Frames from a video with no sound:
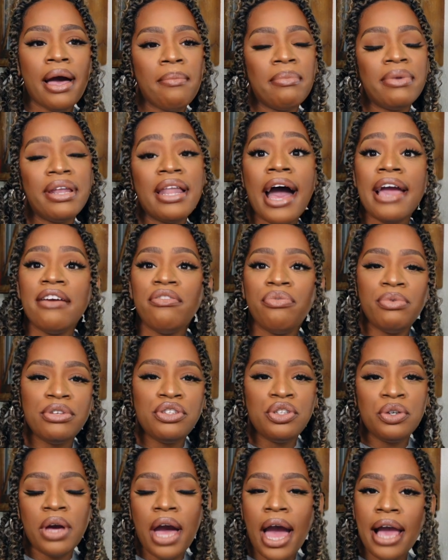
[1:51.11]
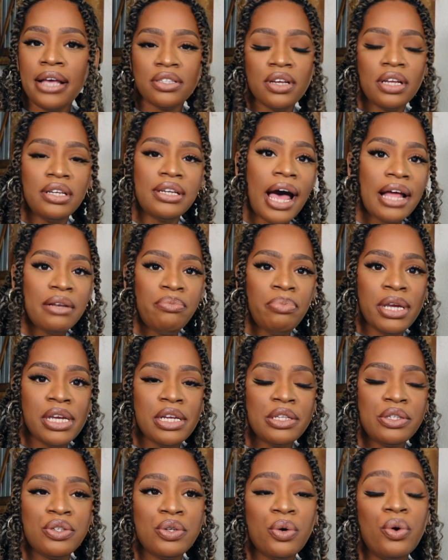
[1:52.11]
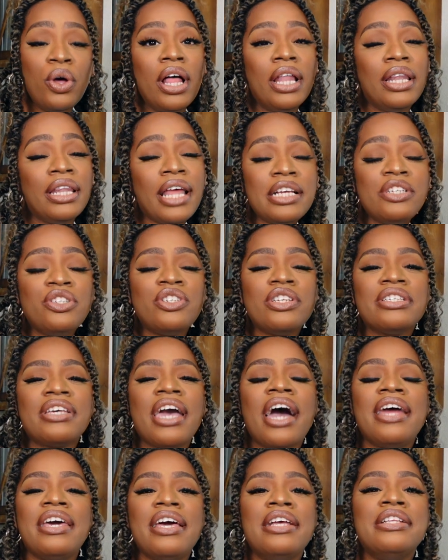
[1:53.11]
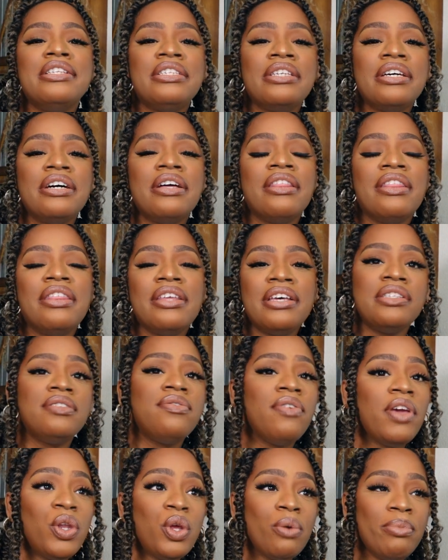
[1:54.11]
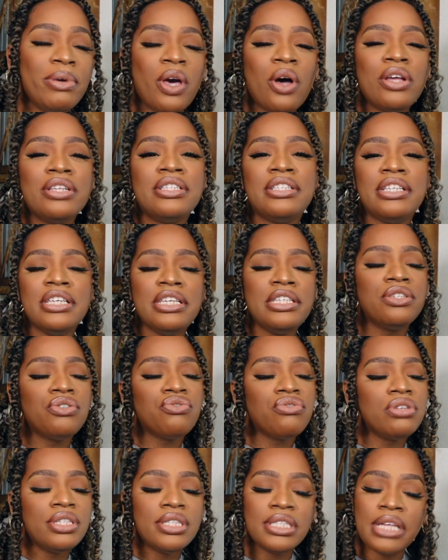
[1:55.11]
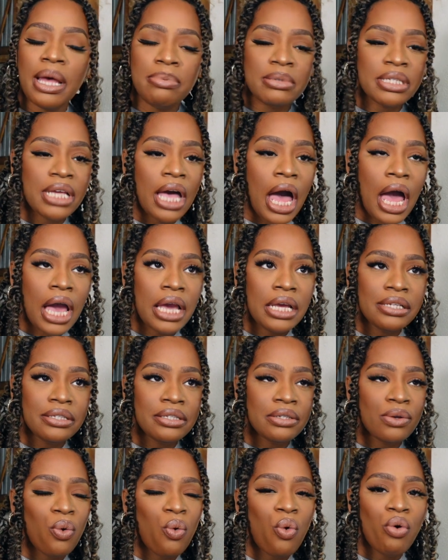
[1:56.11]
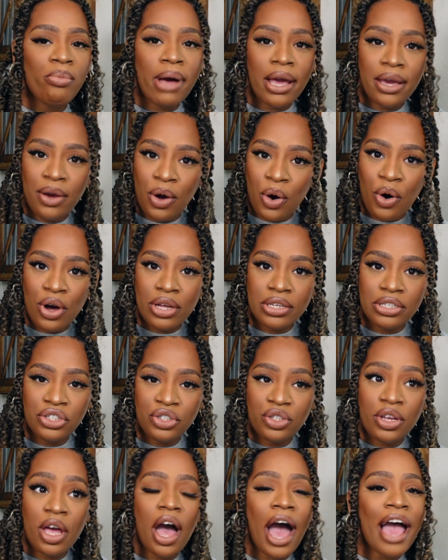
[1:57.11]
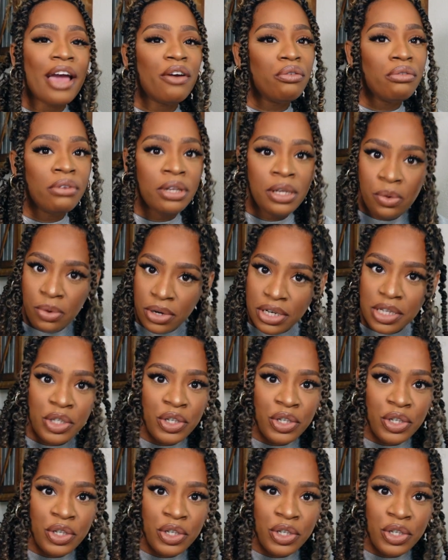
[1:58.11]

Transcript: life with you guys on that page. So let's just get into this video, because these three steps, guys, oh my gosh, I really want to